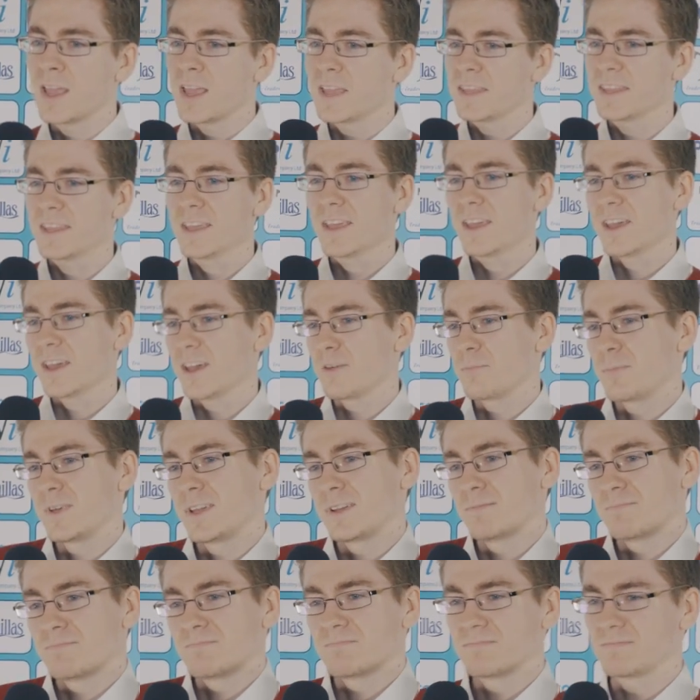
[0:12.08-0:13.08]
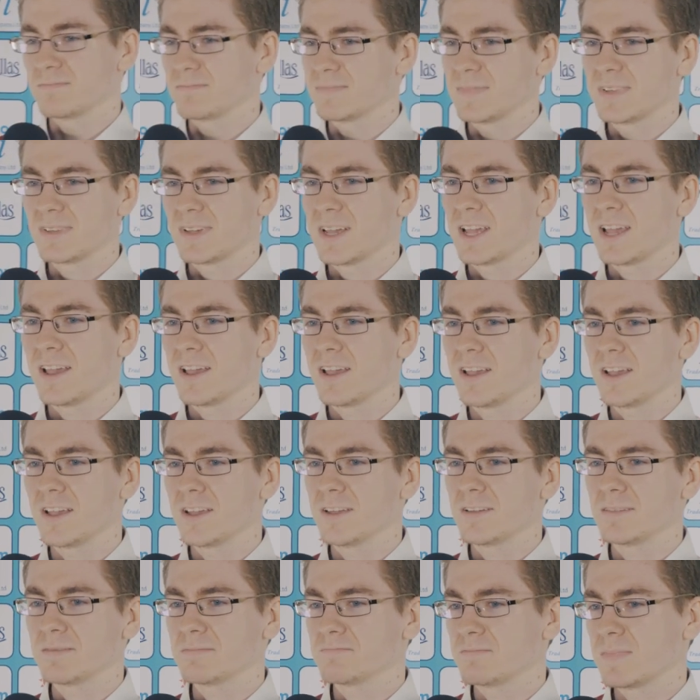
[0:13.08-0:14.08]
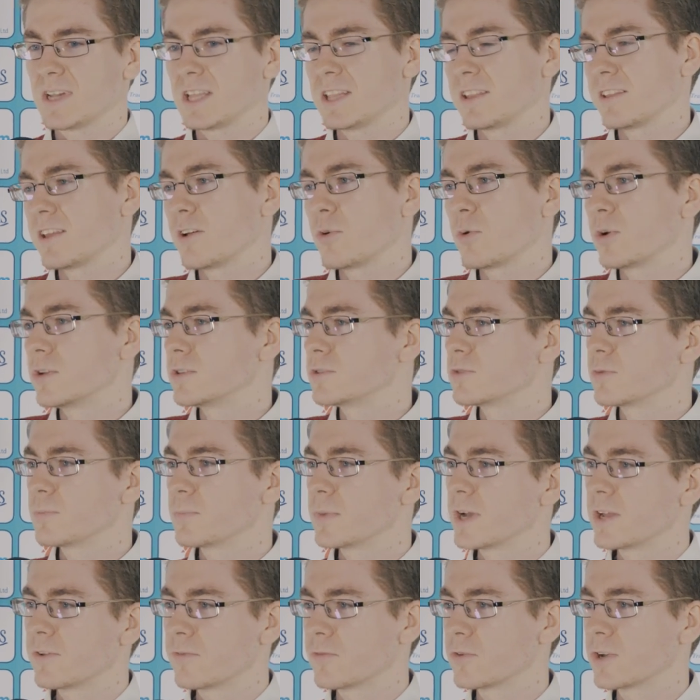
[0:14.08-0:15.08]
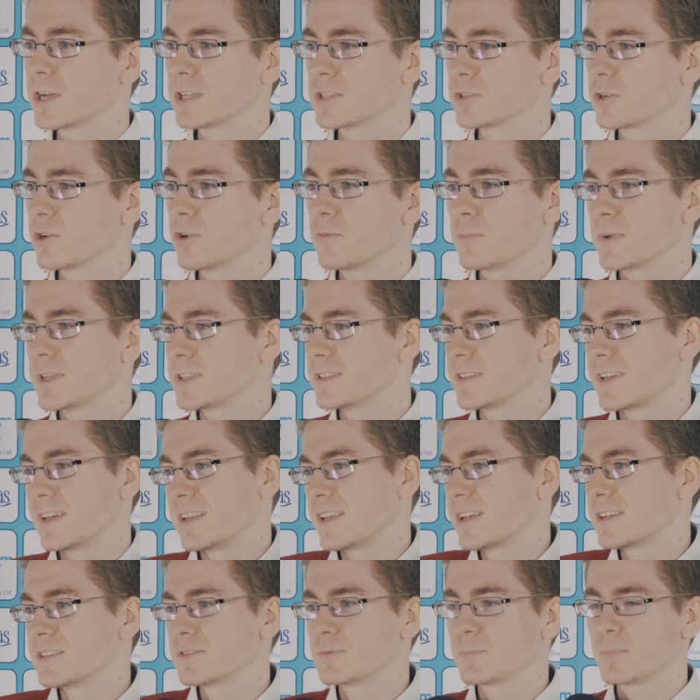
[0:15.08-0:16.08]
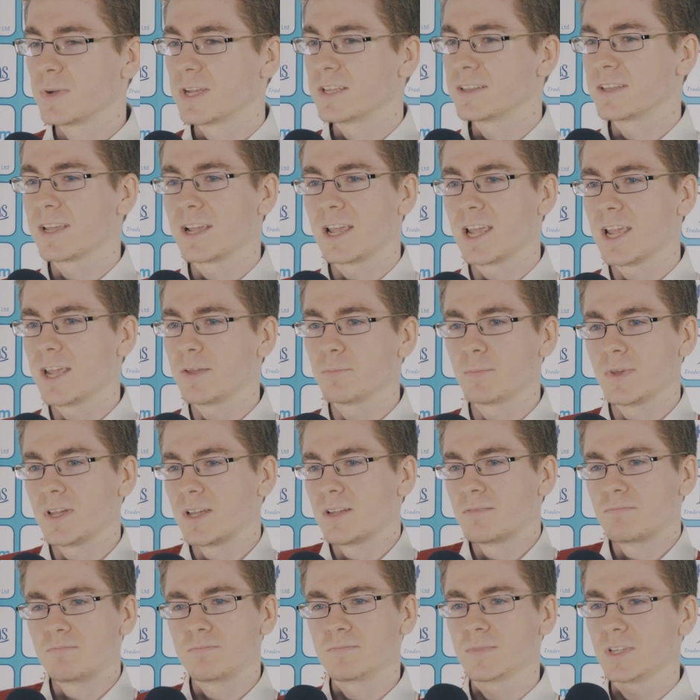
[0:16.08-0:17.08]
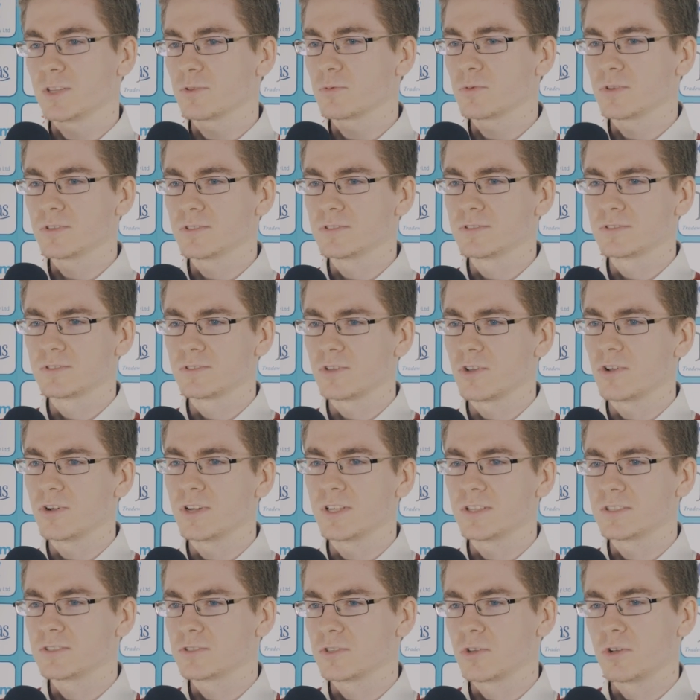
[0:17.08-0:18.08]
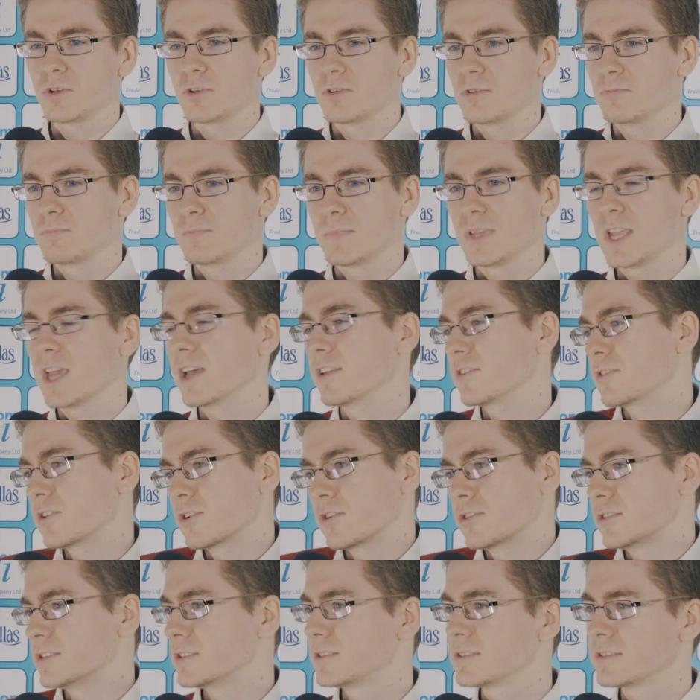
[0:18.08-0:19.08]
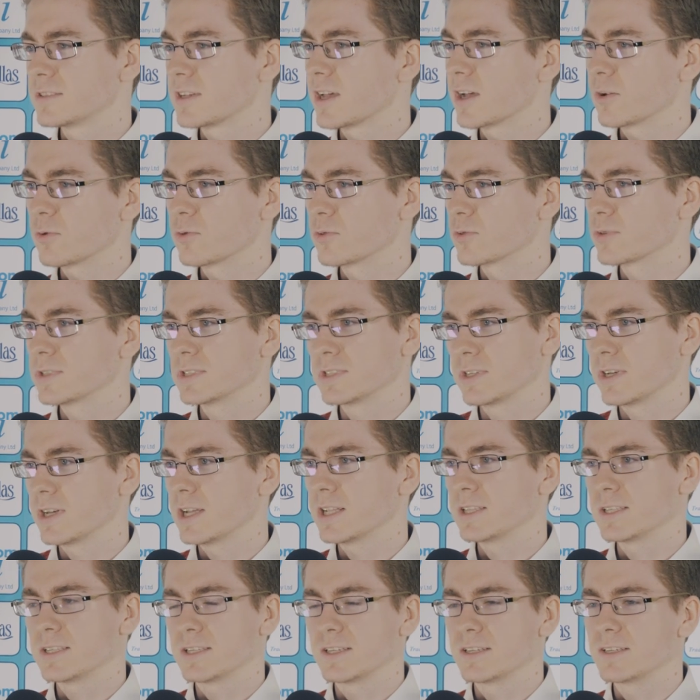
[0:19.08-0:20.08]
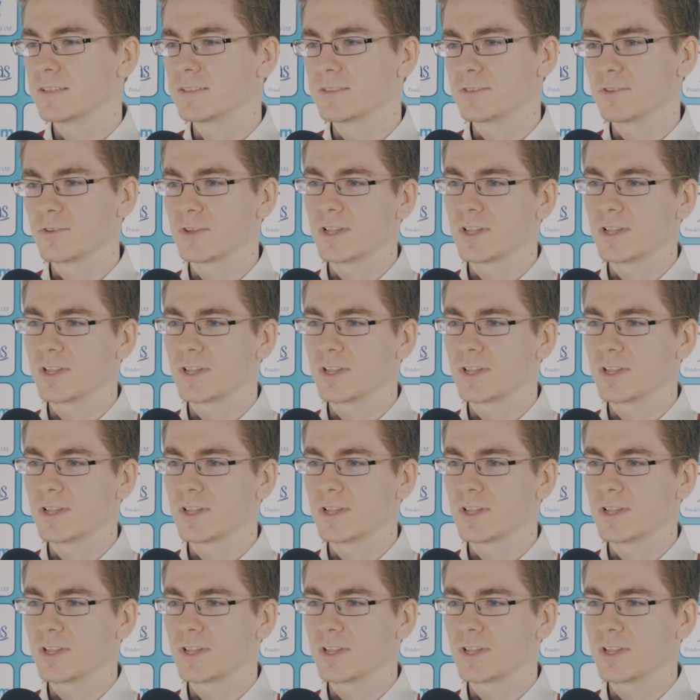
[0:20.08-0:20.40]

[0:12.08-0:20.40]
Yeah, I mean, uh, I didn't want to play for a draw, but I just played the game and it was solid. So yeah, draw is a good result and